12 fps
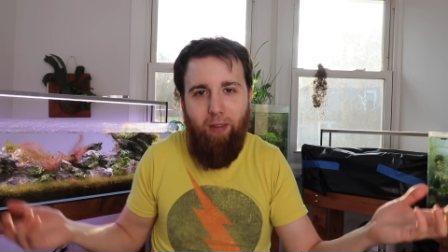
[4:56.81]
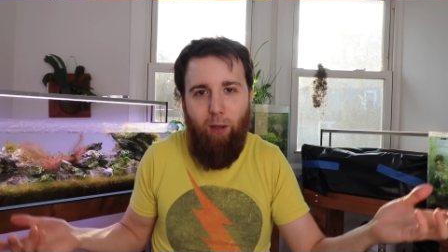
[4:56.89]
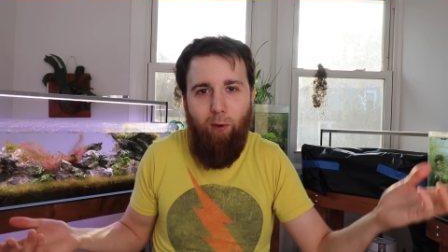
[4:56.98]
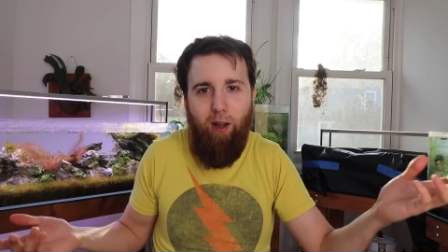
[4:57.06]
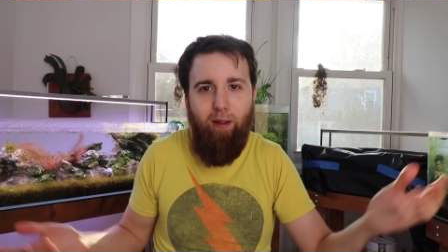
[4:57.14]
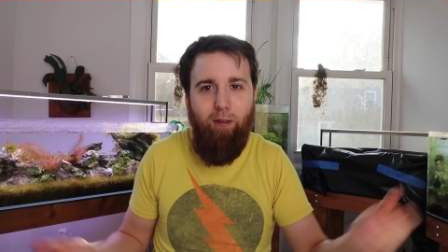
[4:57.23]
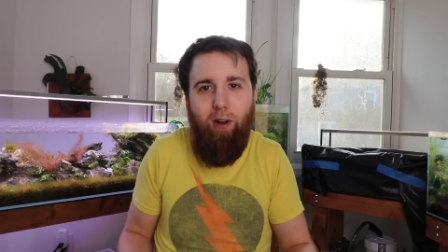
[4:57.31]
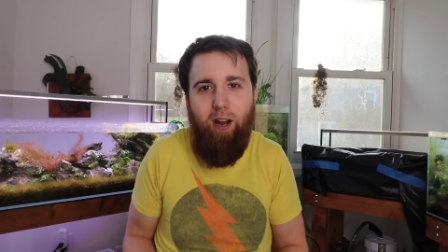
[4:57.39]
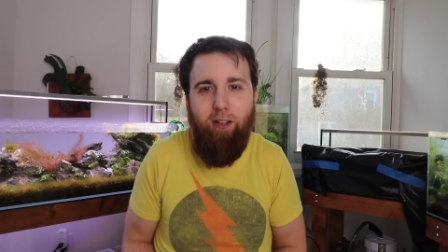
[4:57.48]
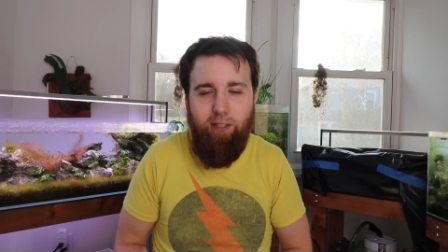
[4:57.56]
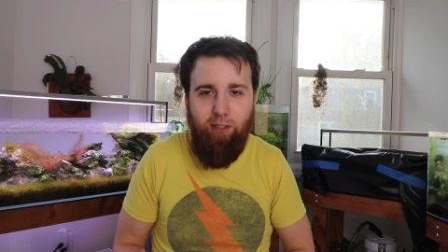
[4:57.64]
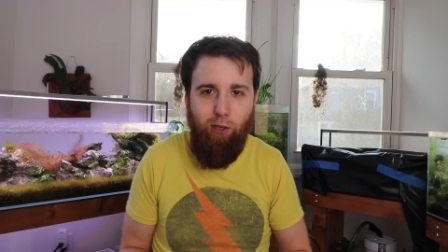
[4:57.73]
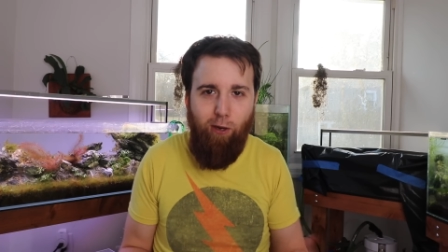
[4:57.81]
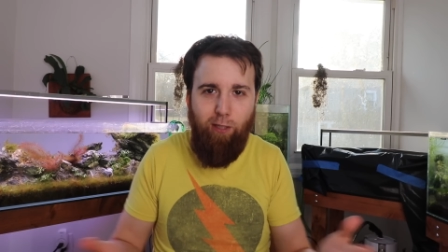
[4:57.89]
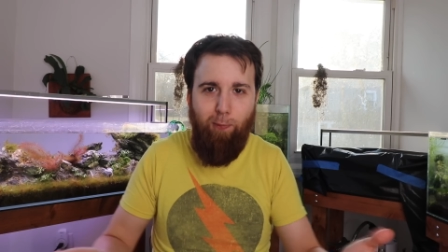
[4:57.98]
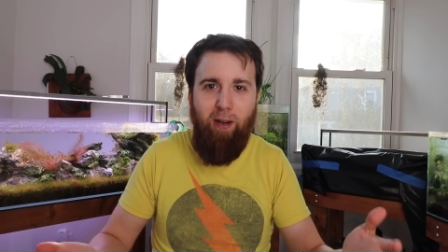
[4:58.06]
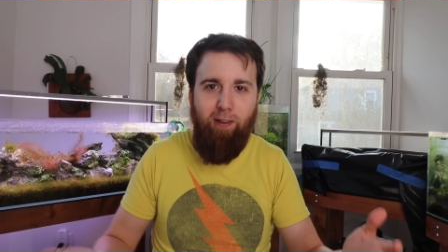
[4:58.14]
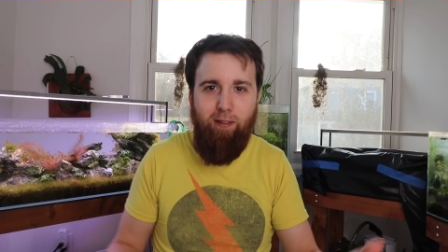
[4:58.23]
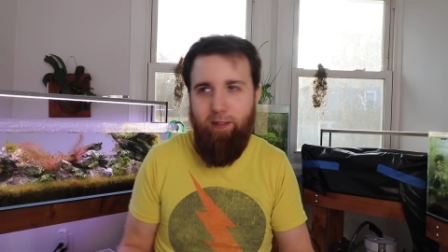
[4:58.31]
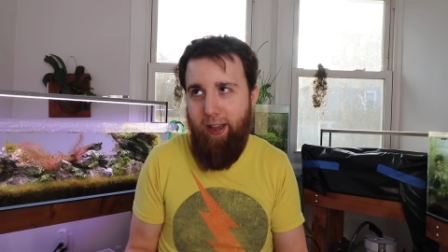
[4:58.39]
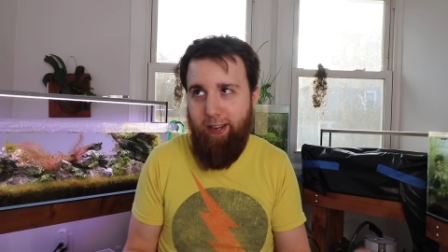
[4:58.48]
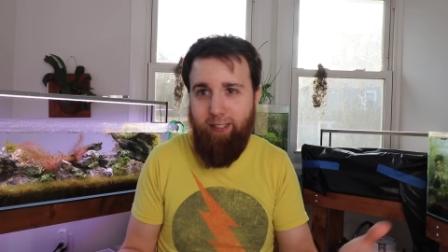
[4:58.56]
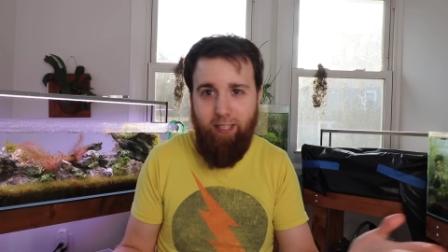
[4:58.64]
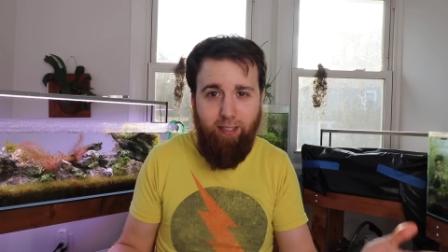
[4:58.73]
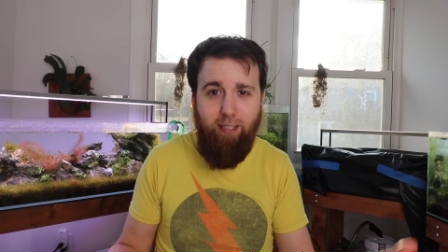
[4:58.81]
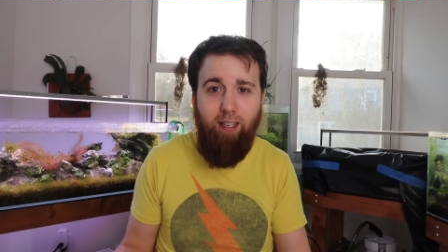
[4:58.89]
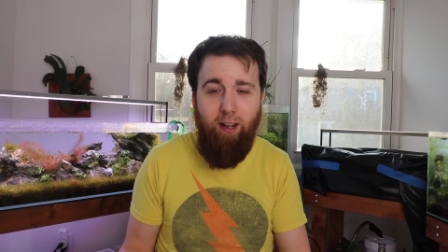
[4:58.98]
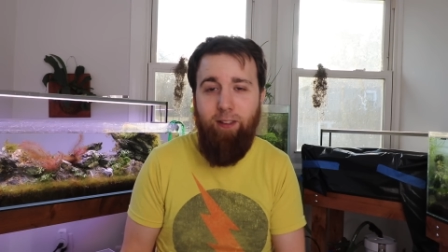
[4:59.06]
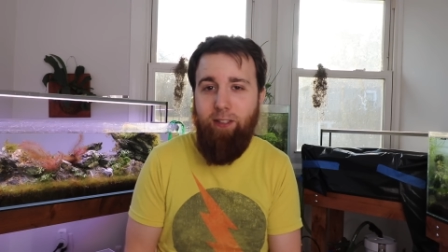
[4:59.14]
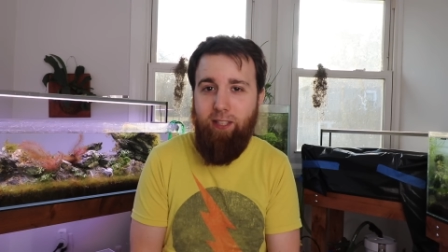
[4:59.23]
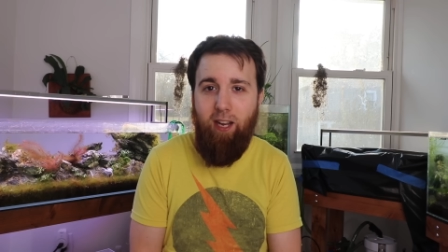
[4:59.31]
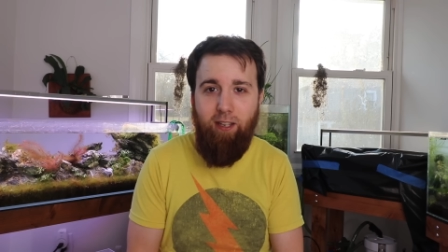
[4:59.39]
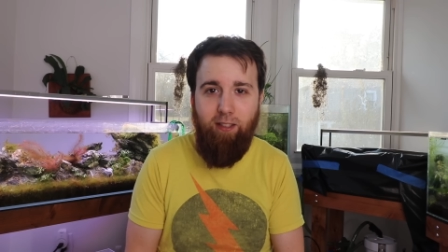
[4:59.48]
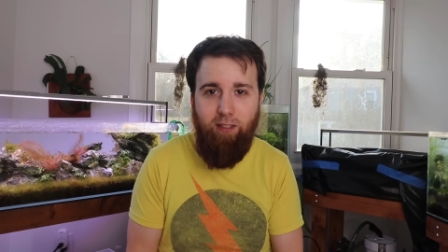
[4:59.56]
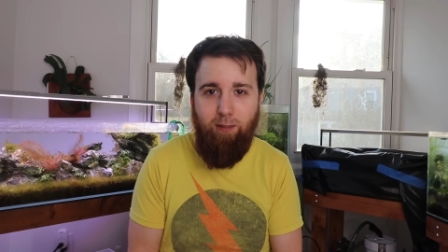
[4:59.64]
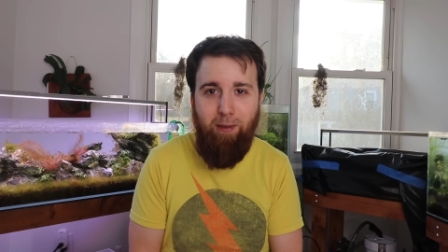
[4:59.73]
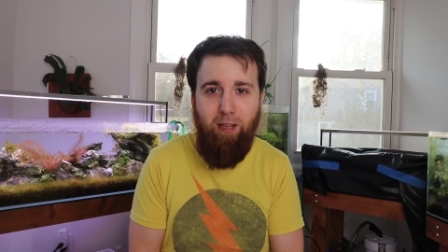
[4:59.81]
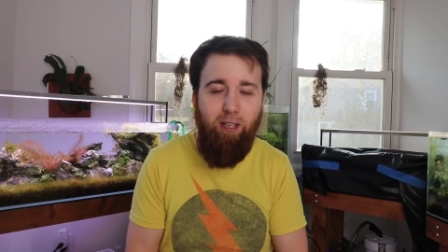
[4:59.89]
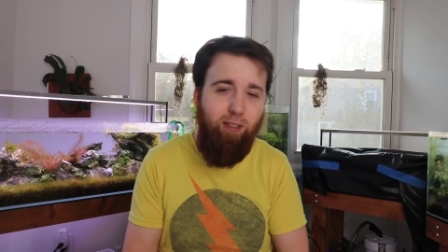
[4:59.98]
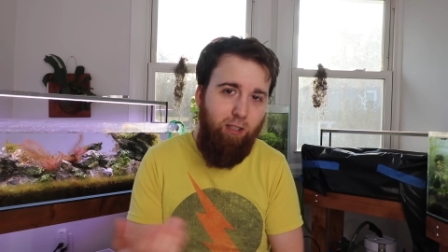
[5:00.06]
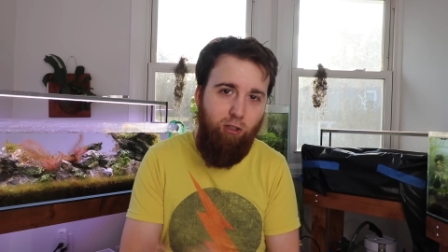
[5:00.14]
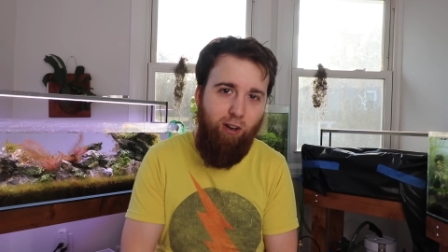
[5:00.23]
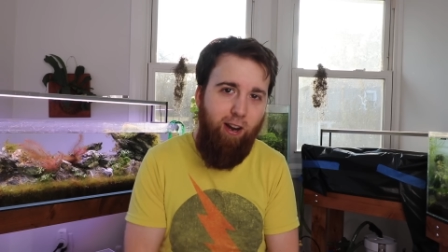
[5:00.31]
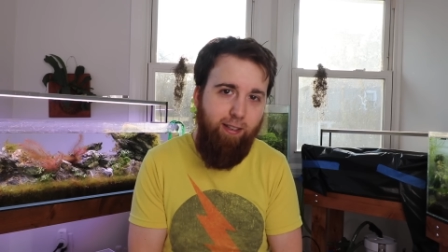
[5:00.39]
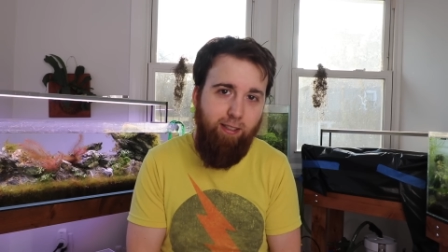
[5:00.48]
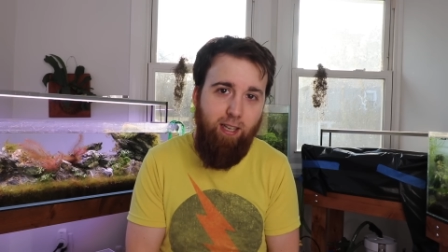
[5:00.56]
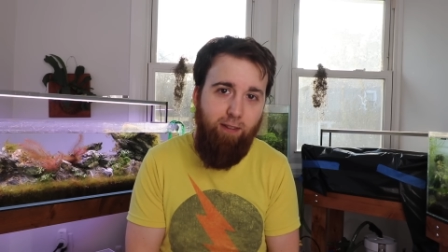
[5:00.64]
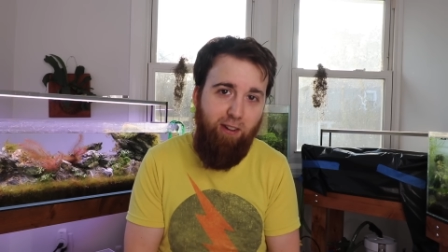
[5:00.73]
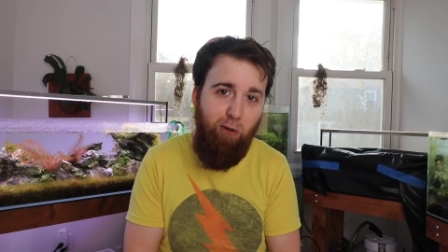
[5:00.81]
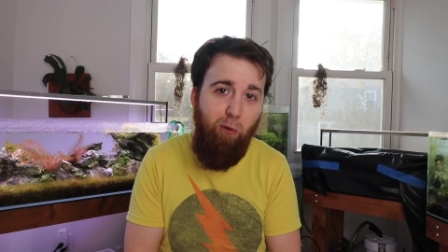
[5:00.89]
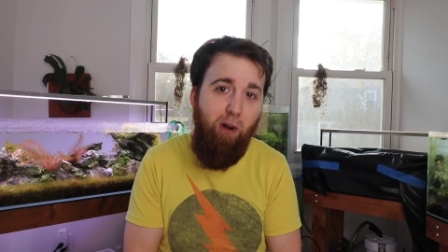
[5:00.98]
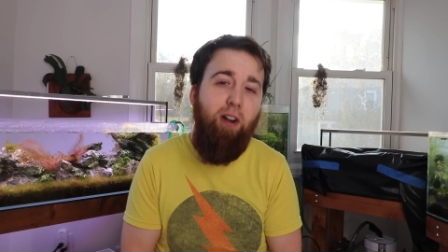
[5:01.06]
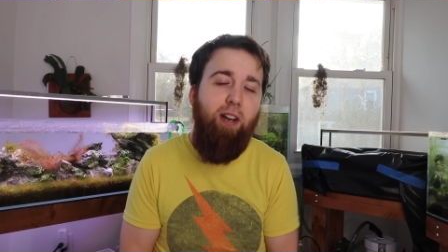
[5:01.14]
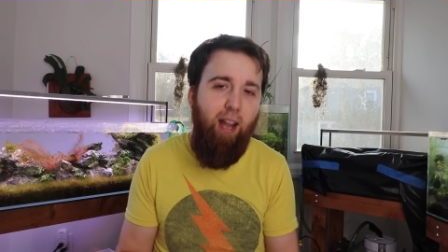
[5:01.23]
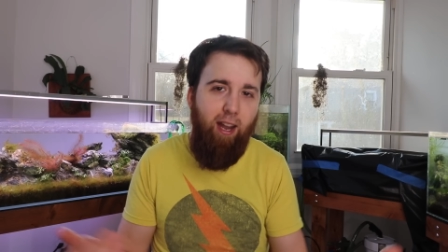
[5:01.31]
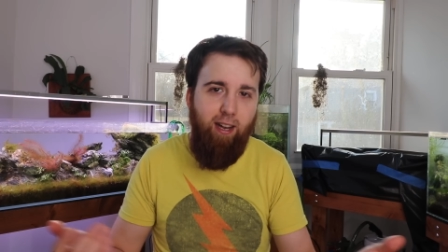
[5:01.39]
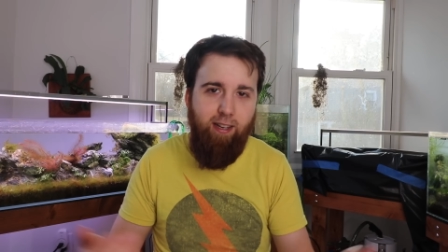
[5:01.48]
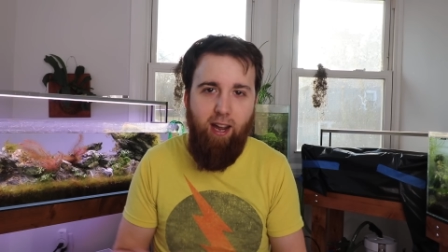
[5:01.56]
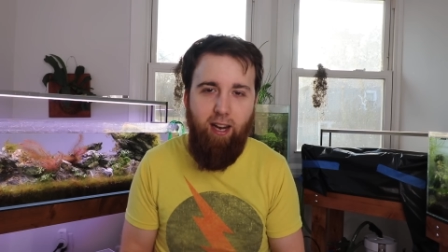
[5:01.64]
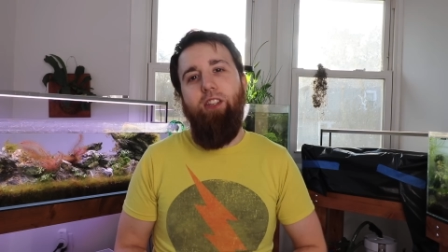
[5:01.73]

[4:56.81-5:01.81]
what else is new? I spent like $60 getting these plants to try and see if it'll work, and it died.